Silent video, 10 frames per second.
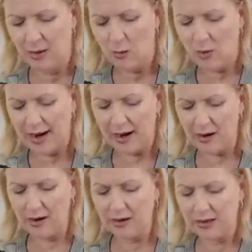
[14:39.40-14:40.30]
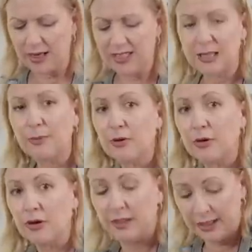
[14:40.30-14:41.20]
Where a
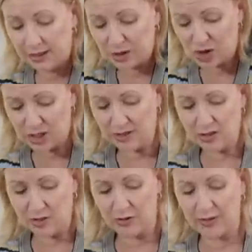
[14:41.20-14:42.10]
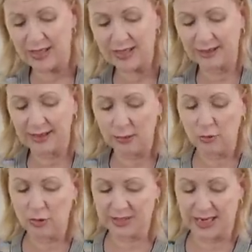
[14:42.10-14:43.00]
typical English-style scone is a little
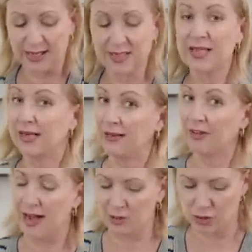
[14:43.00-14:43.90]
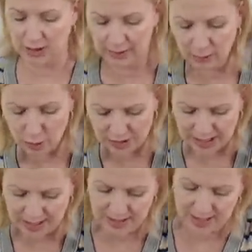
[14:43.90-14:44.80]
more dense, and even actually a little more
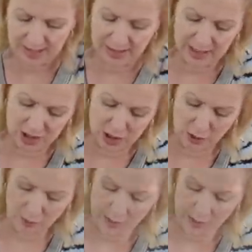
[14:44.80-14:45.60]
dense than this dough.